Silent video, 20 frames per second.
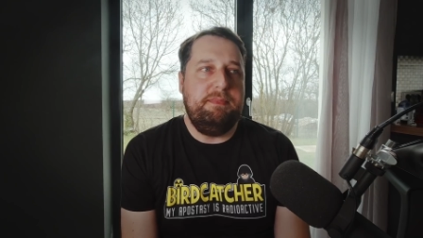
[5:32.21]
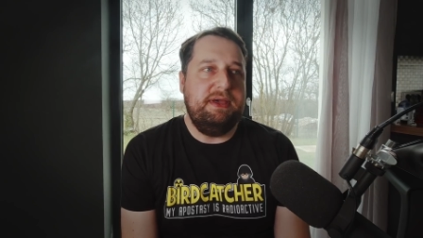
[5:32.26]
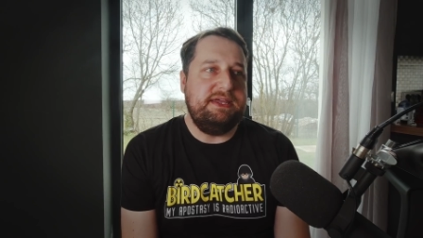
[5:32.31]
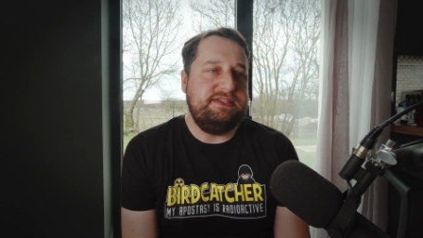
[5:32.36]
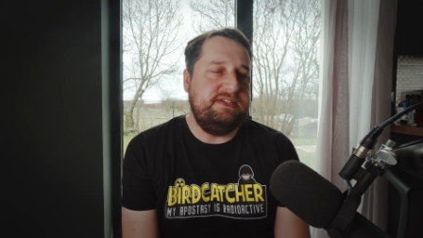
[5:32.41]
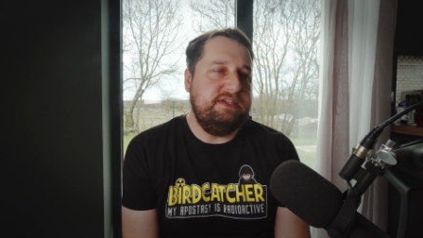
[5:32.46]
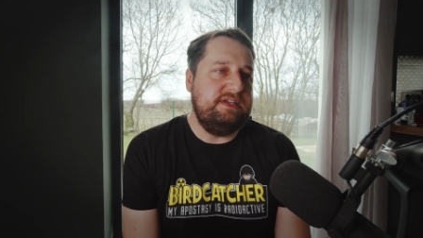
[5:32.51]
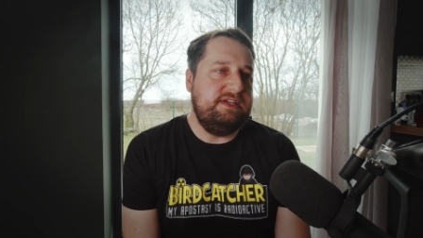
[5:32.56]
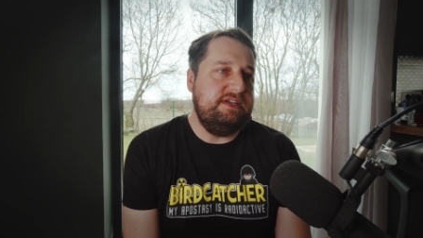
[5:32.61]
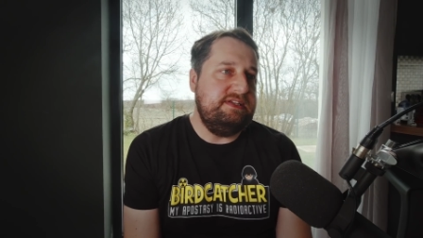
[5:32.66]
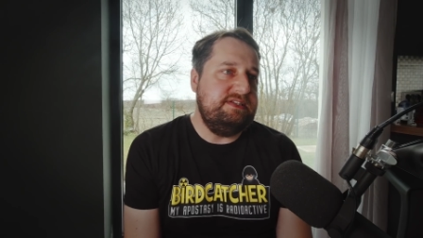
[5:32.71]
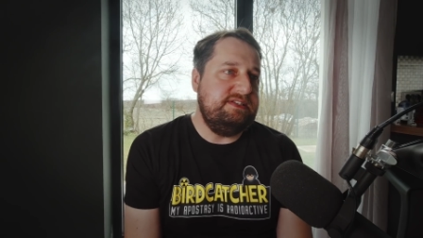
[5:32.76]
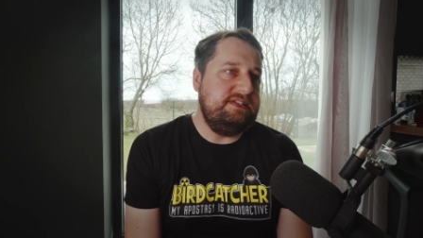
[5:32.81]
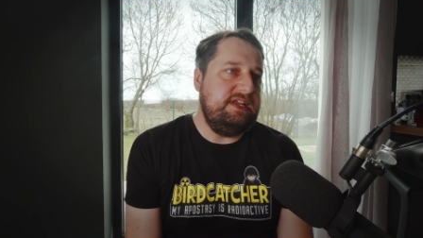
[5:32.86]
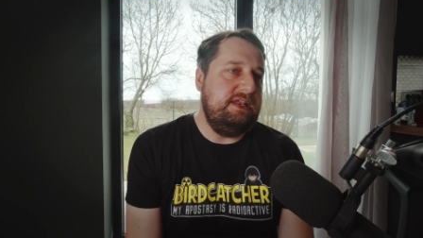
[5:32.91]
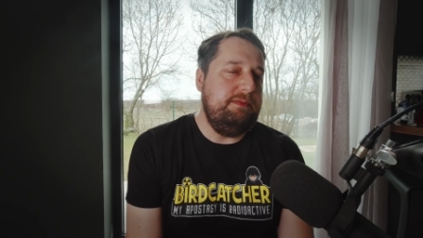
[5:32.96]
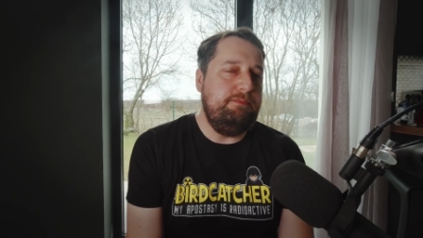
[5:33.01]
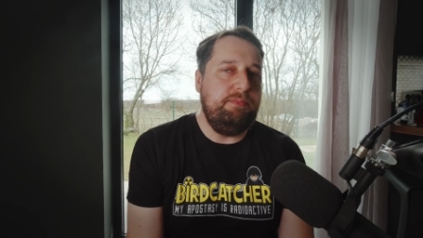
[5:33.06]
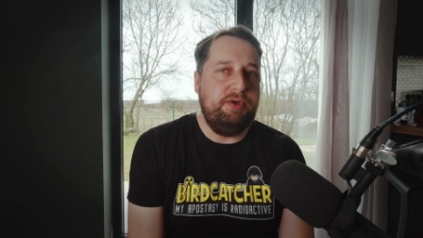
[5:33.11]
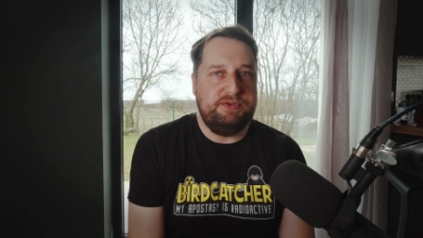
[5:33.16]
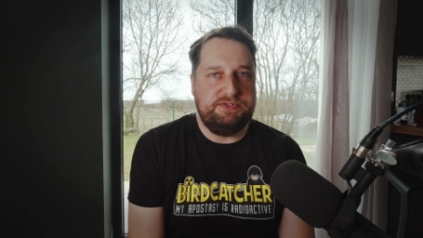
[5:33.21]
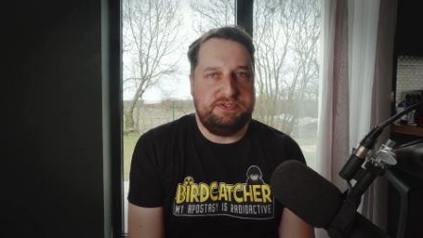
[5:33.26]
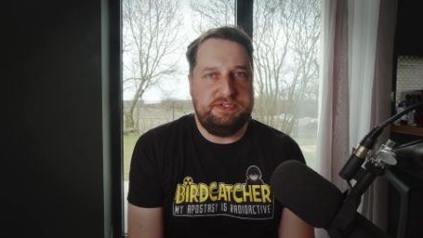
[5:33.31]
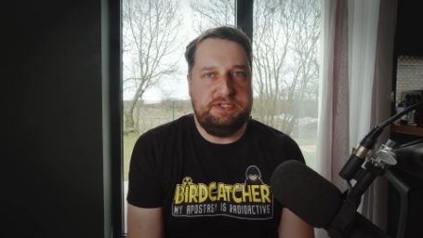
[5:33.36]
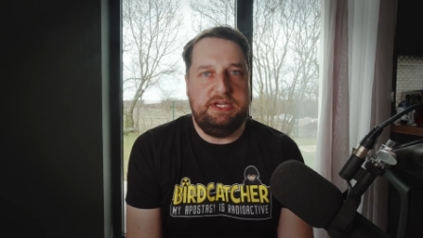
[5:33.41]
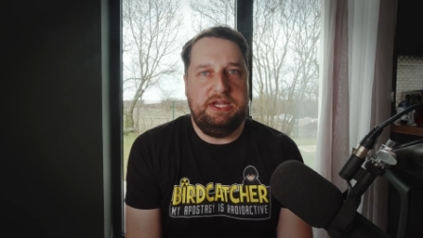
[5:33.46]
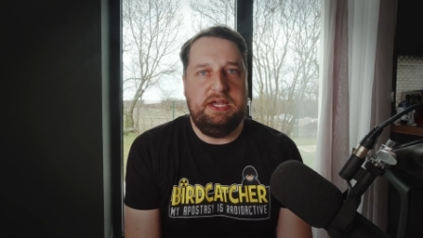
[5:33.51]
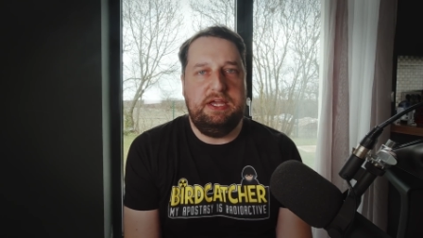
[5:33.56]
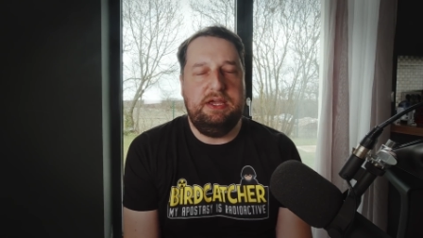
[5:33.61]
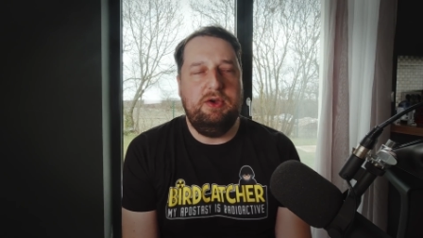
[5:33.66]
the massacres in
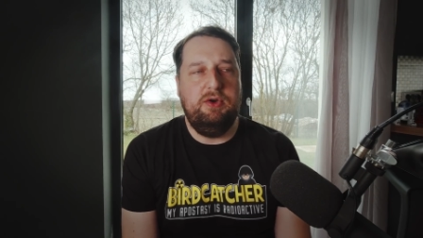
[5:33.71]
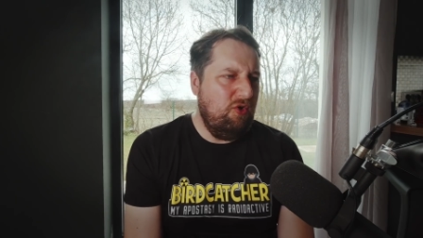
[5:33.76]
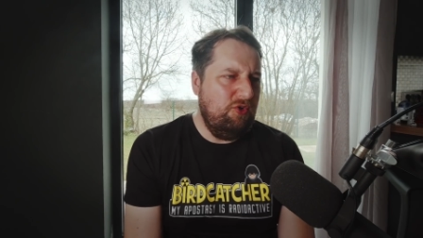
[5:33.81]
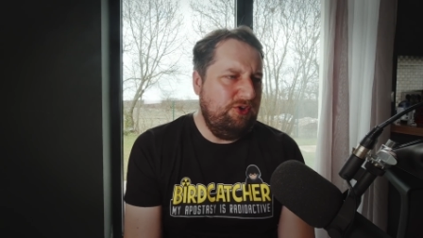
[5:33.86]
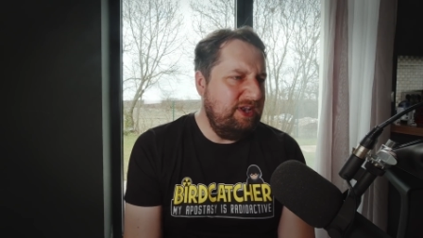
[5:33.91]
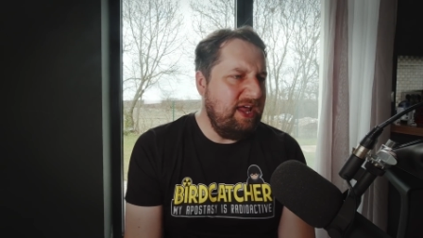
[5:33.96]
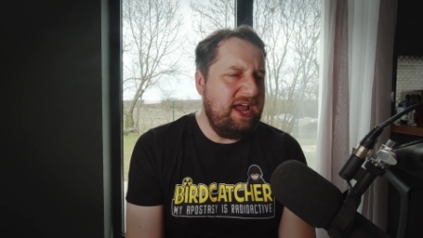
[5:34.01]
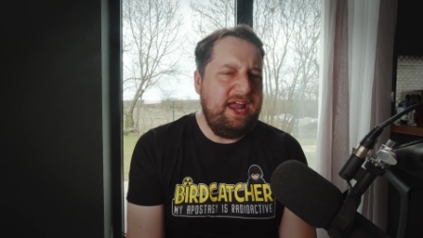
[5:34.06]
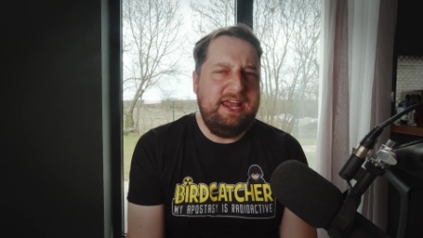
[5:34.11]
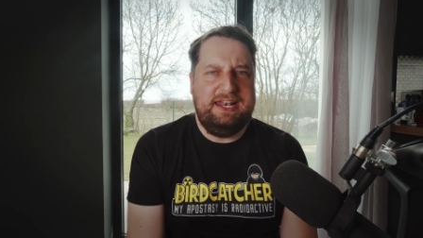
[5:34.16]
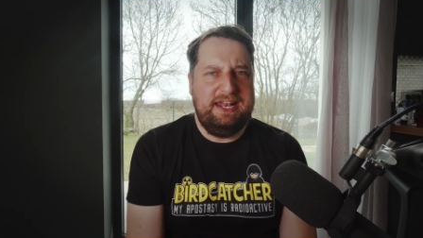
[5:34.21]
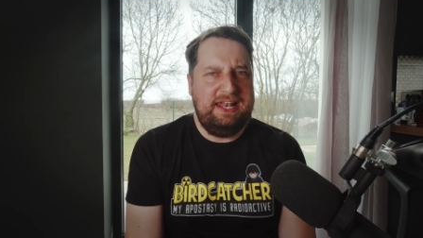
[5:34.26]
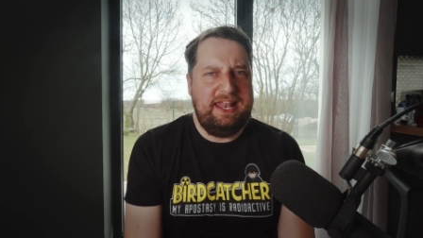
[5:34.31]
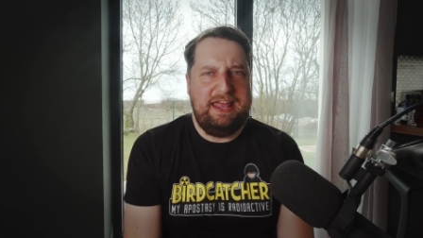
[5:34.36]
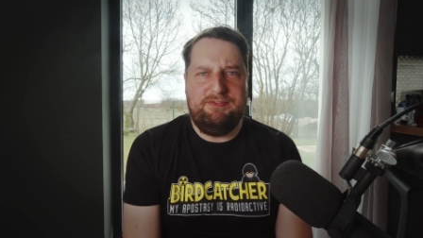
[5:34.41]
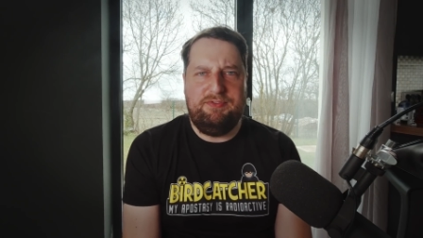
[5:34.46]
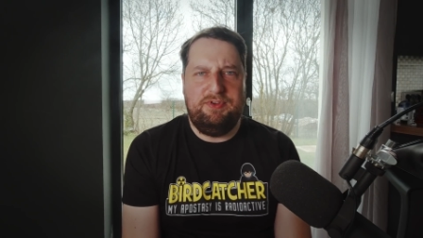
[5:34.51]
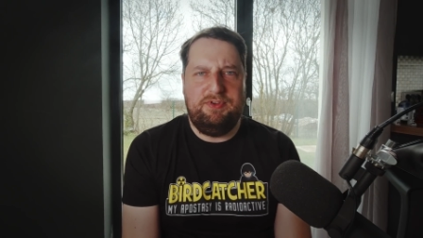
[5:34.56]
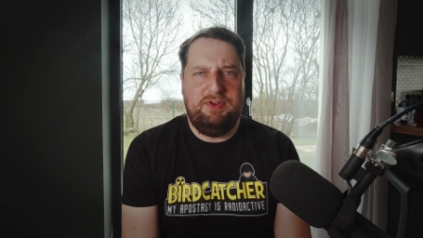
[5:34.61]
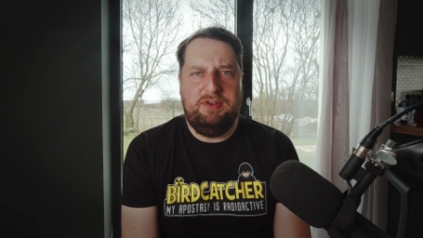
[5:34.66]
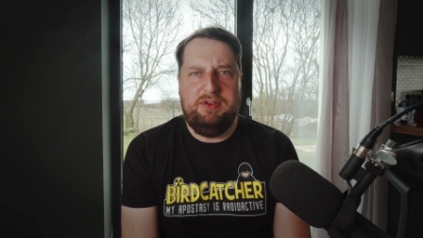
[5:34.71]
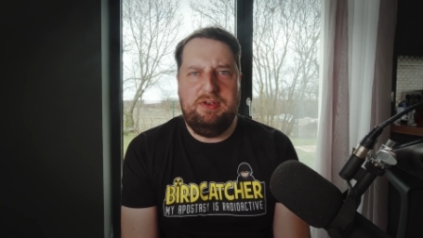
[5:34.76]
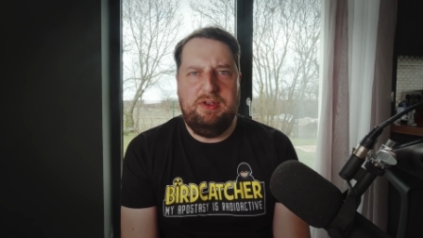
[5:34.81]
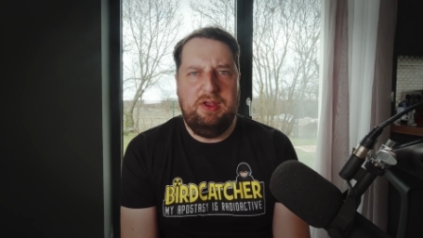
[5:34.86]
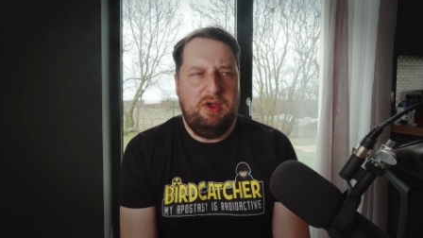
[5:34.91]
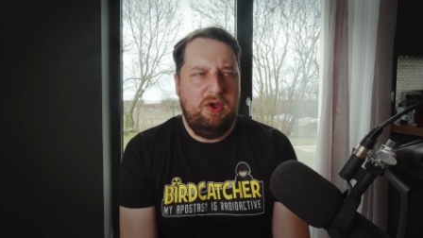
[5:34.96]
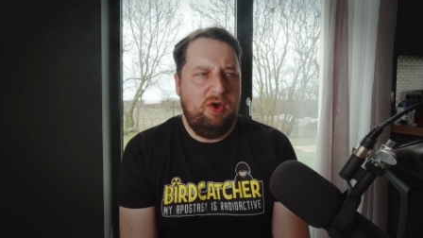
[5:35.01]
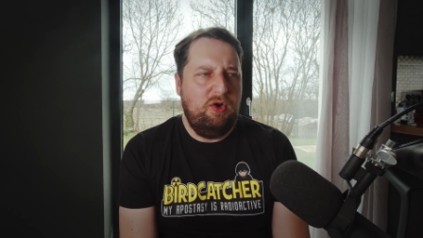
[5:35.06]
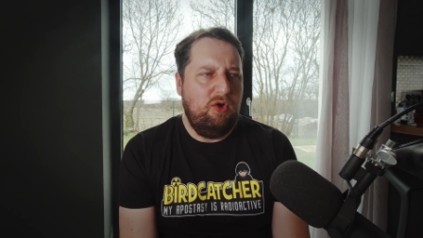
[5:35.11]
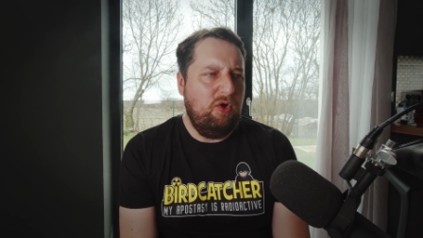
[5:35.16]
Bosnia, or
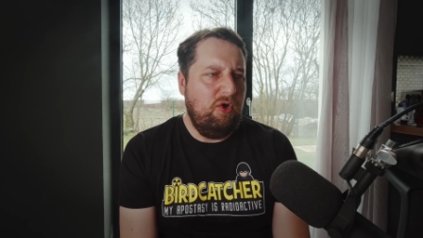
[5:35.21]
9/11,